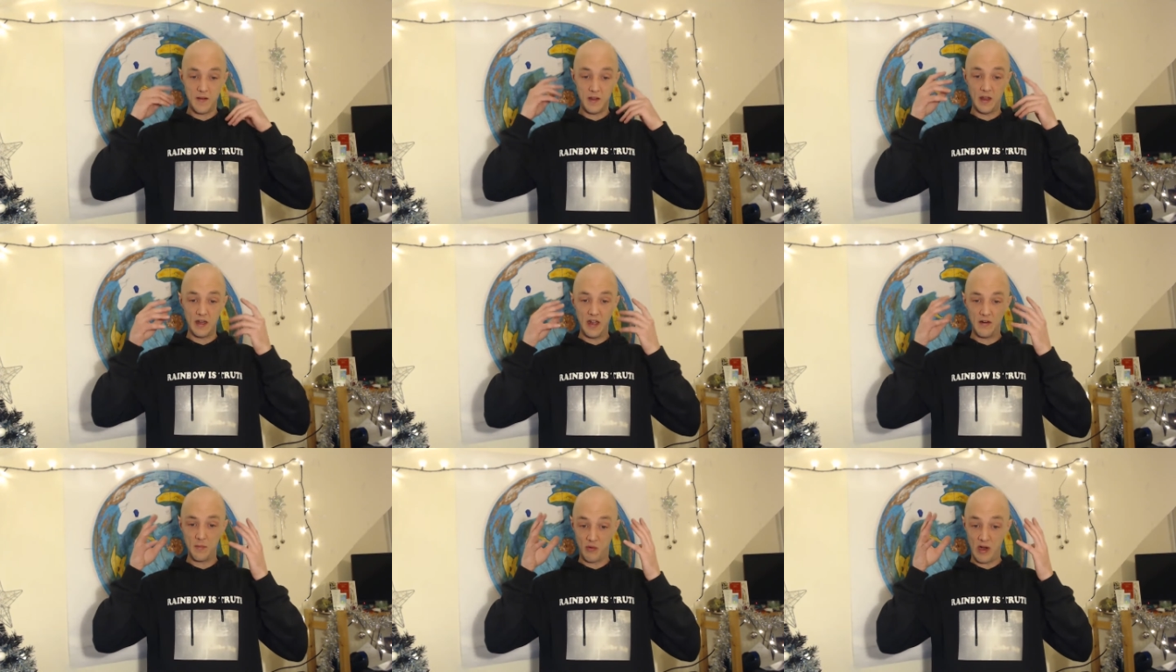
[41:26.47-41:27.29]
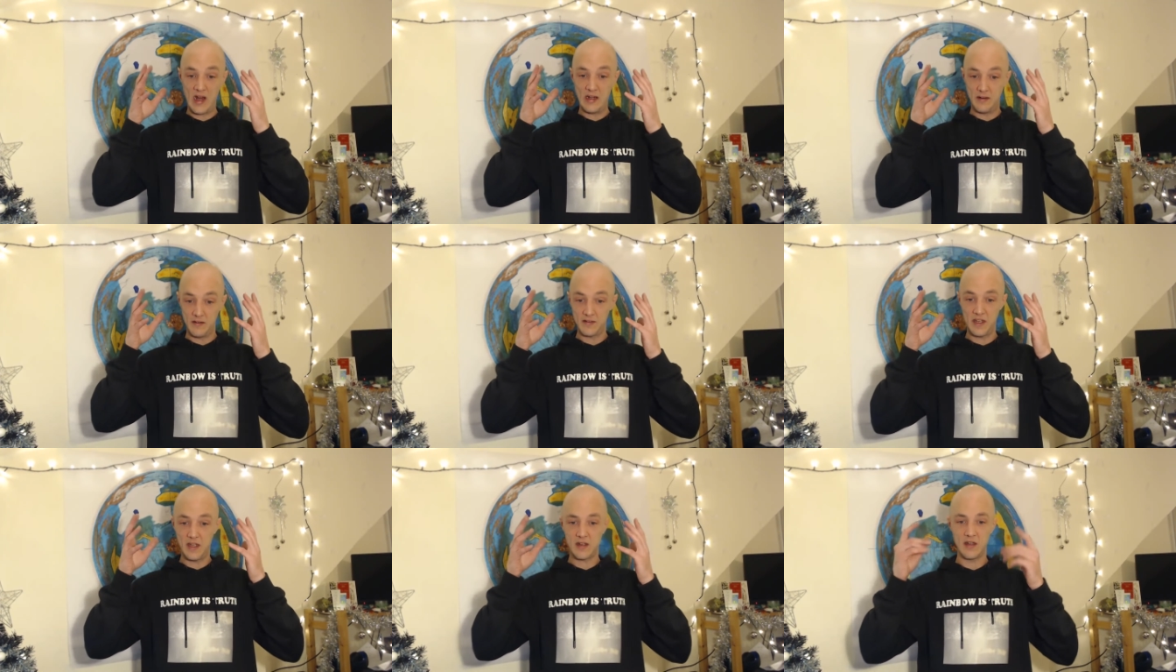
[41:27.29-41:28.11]
You can hear your brain
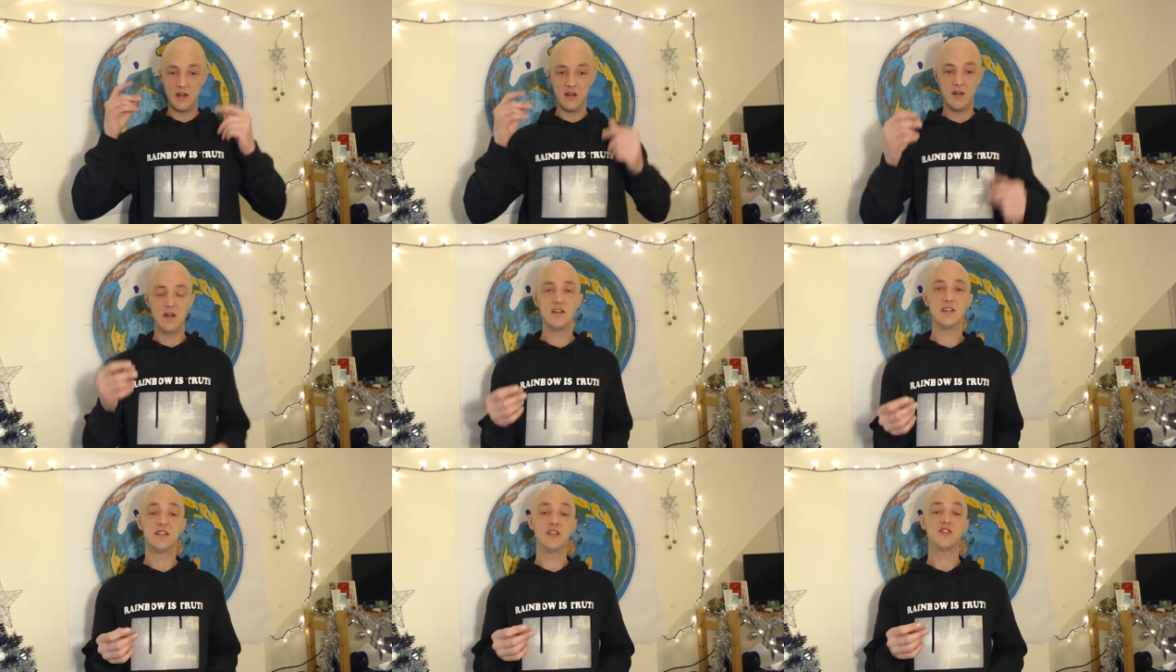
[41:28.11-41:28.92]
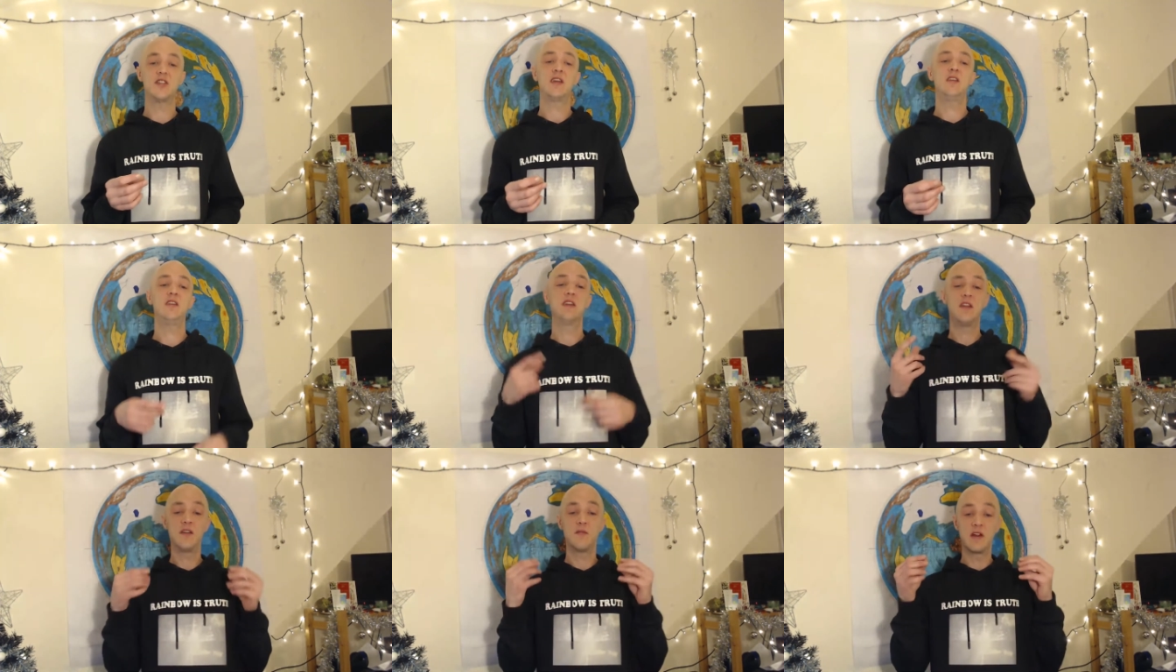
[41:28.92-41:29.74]
tick. Essentially, you can
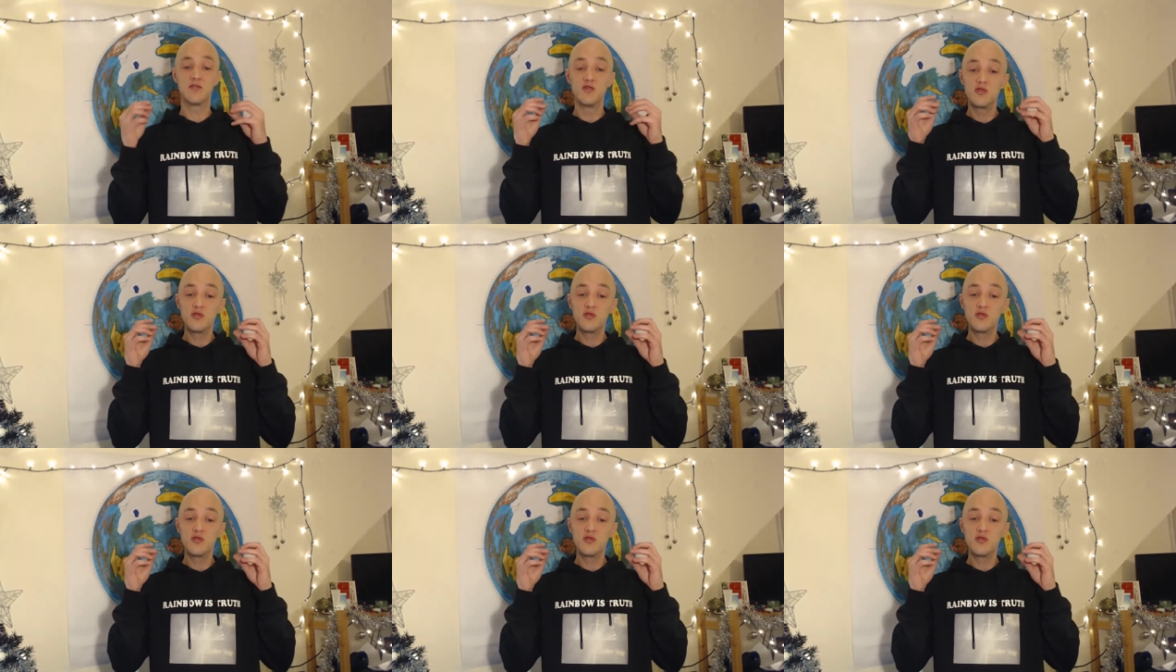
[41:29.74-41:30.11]
hear your brain